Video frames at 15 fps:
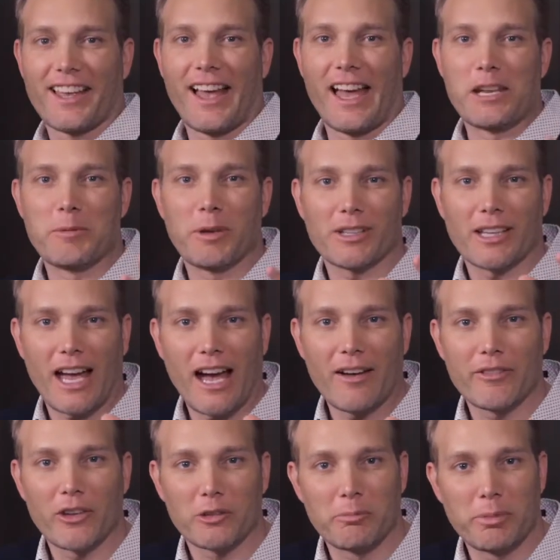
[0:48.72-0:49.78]
and to be able to have
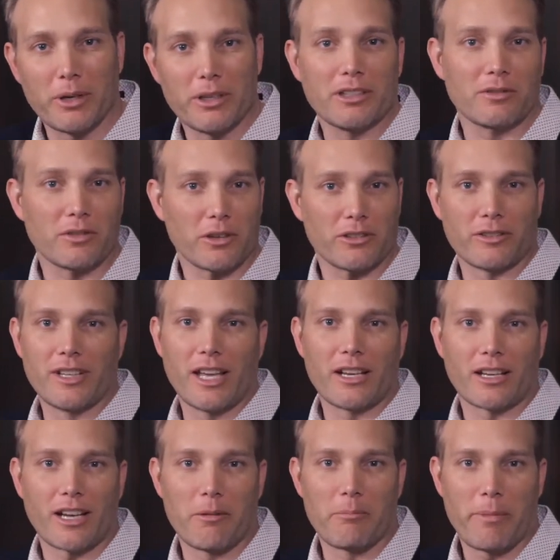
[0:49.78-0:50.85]
those billions of rows of data
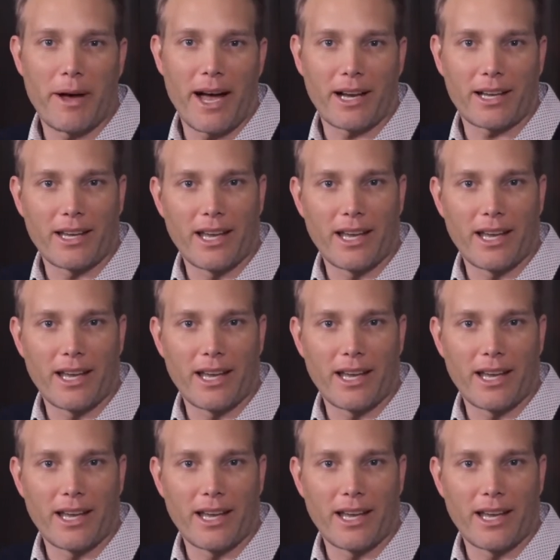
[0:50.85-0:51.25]
come back